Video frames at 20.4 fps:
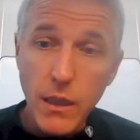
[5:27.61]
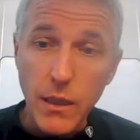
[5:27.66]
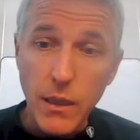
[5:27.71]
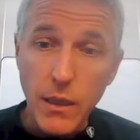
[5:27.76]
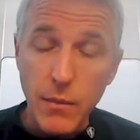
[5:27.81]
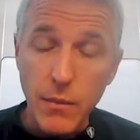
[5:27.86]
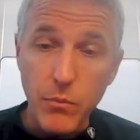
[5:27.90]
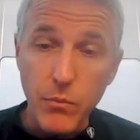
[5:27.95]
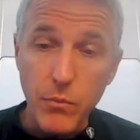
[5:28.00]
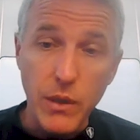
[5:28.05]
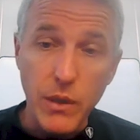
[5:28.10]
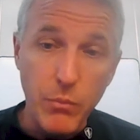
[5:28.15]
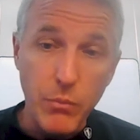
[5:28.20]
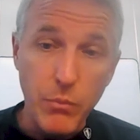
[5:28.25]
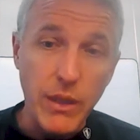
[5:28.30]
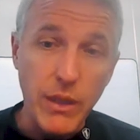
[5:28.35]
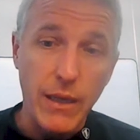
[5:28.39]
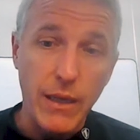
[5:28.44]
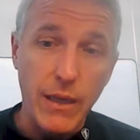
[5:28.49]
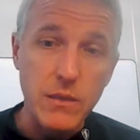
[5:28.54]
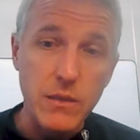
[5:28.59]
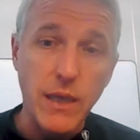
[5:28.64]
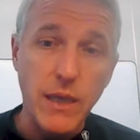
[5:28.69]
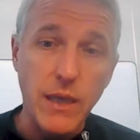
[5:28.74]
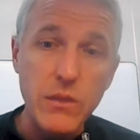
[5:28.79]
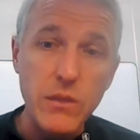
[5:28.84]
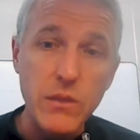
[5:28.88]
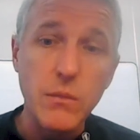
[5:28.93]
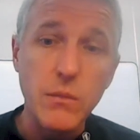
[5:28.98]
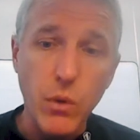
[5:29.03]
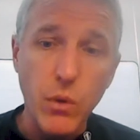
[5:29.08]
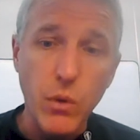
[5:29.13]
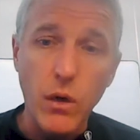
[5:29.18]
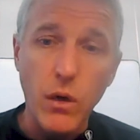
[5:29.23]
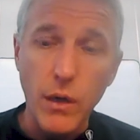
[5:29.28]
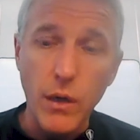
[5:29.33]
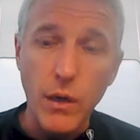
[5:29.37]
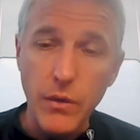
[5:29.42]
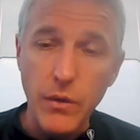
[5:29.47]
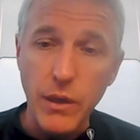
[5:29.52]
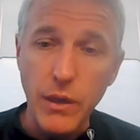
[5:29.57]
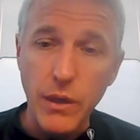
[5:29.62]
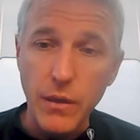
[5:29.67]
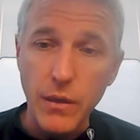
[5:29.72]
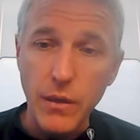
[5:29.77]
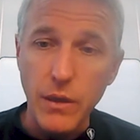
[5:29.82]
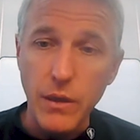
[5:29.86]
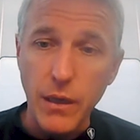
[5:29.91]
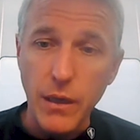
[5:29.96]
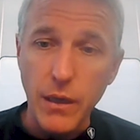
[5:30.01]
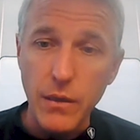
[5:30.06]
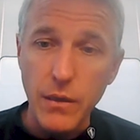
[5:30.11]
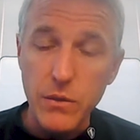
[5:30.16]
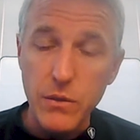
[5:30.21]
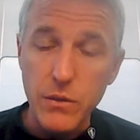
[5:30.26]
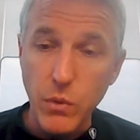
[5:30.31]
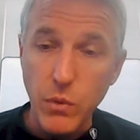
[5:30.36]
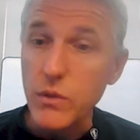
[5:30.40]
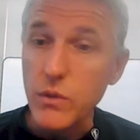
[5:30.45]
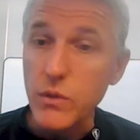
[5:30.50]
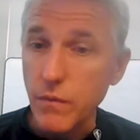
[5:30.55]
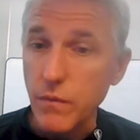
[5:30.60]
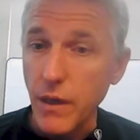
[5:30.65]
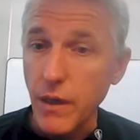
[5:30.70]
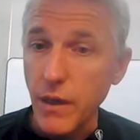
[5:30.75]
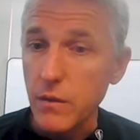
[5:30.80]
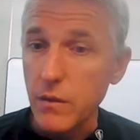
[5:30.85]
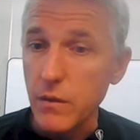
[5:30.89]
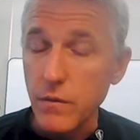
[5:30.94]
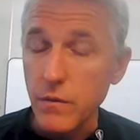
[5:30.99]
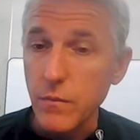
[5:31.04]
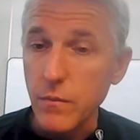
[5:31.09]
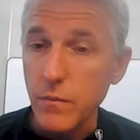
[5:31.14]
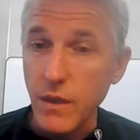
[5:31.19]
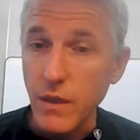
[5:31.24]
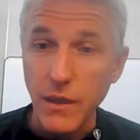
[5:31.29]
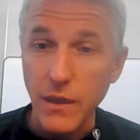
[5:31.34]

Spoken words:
But that's the bar I think that is most effective.